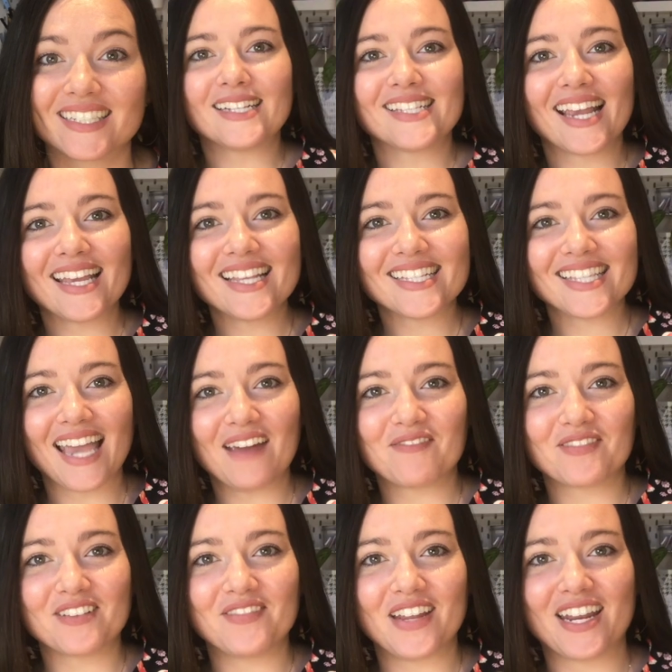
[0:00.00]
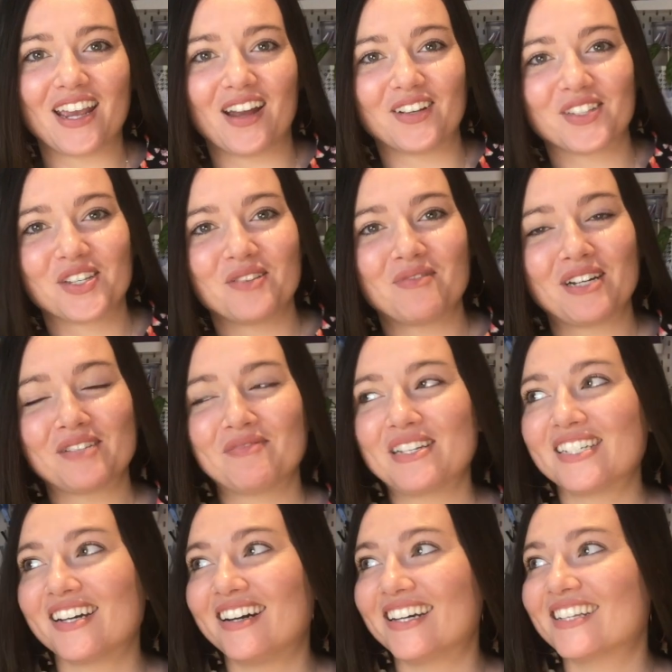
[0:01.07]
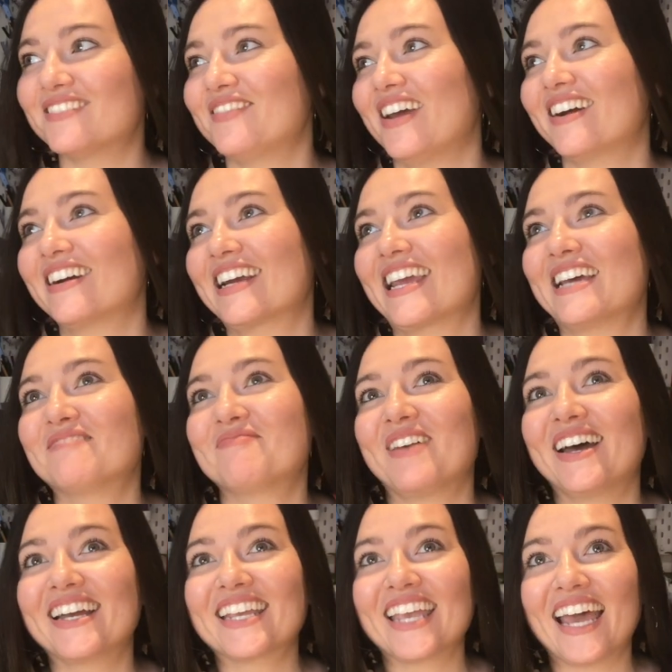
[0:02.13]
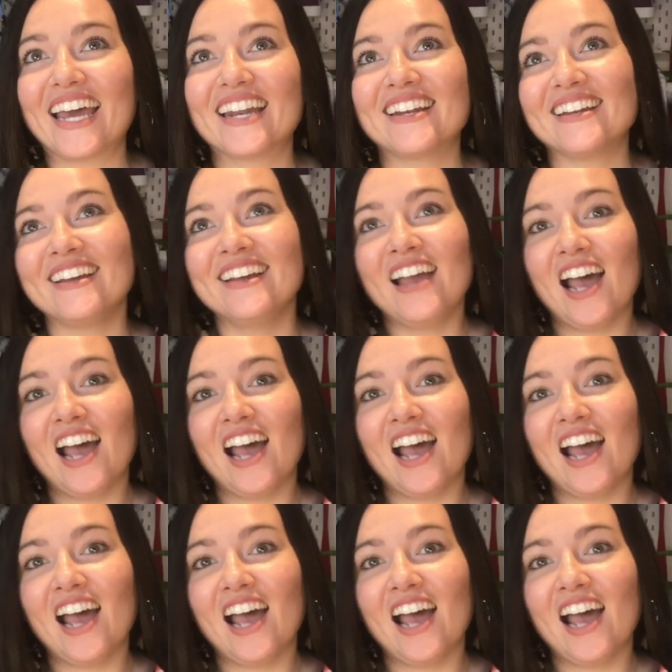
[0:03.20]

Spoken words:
I say this every video, so you might be tired of hearing it, but again,